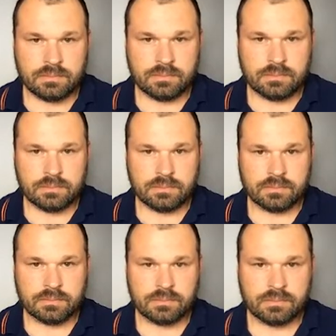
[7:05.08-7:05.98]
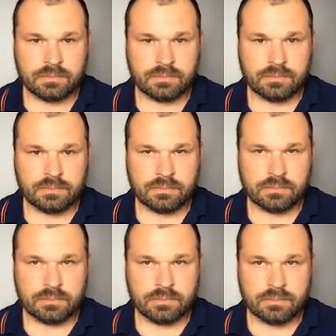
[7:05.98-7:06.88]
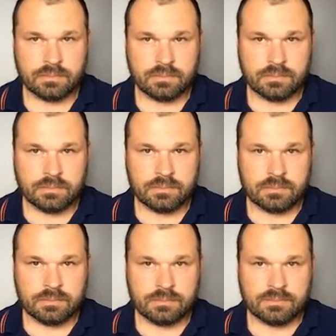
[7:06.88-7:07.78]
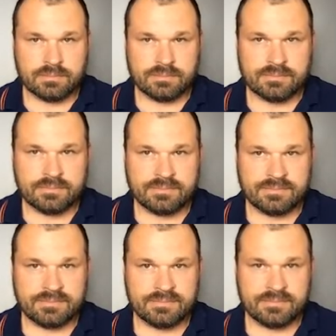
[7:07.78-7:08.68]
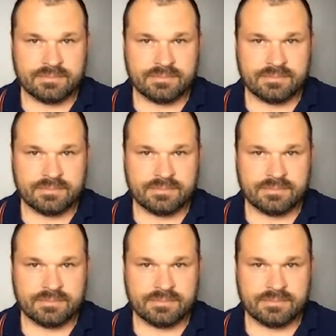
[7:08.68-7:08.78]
(silent)